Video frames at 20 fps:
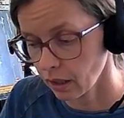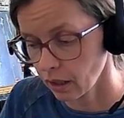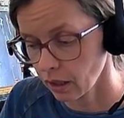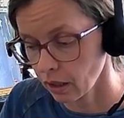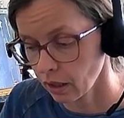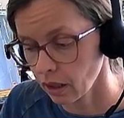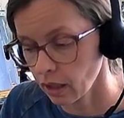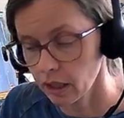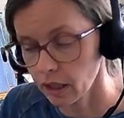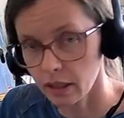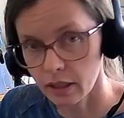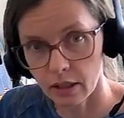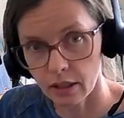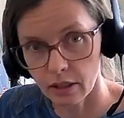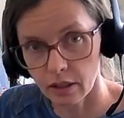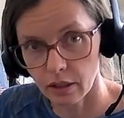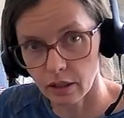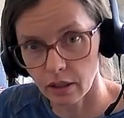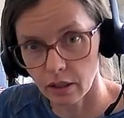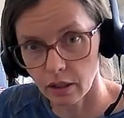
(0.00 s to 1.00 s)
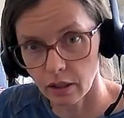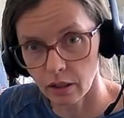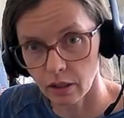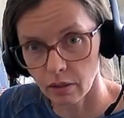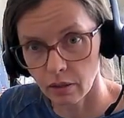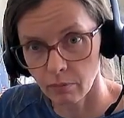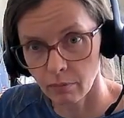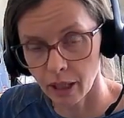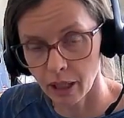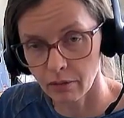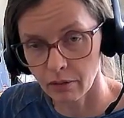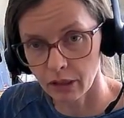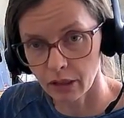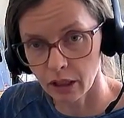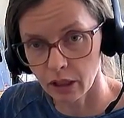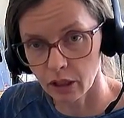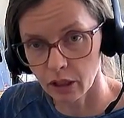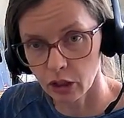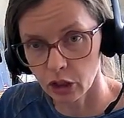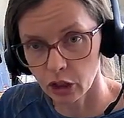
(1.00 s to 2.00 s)
this
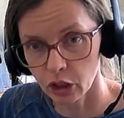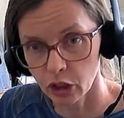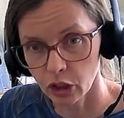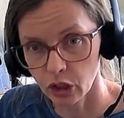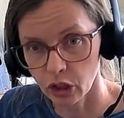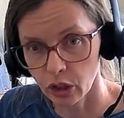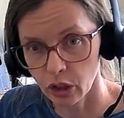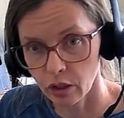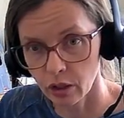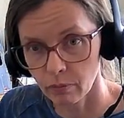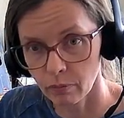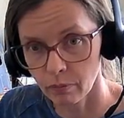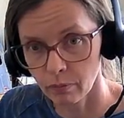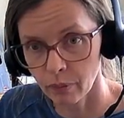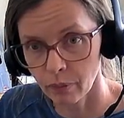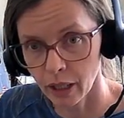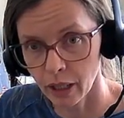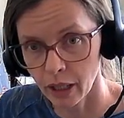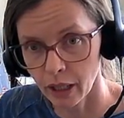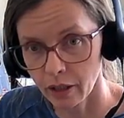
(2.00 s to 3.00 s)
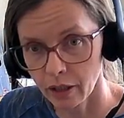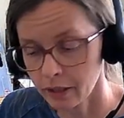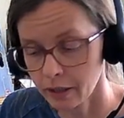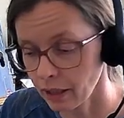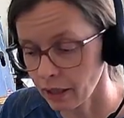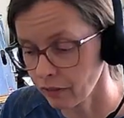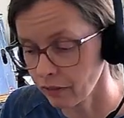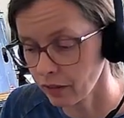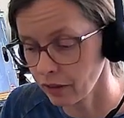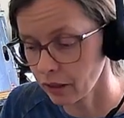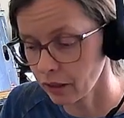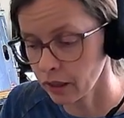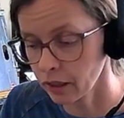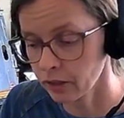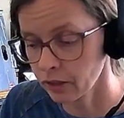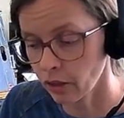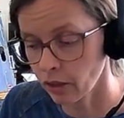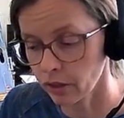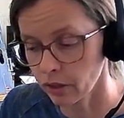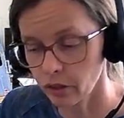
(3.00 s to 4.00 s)
mountain should be definitely
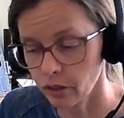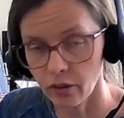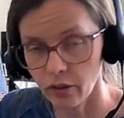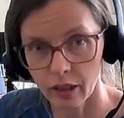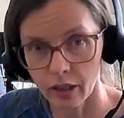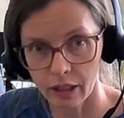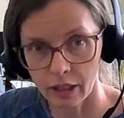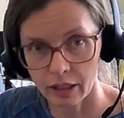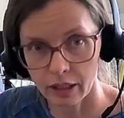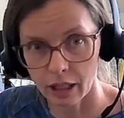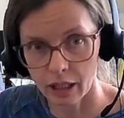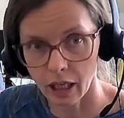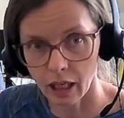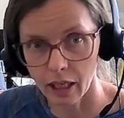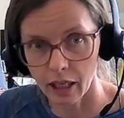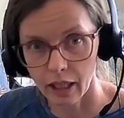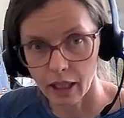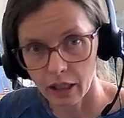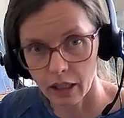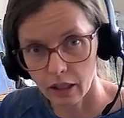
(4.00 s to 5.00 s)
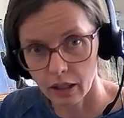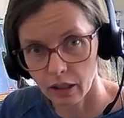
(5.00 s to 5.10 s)
darker than the sky.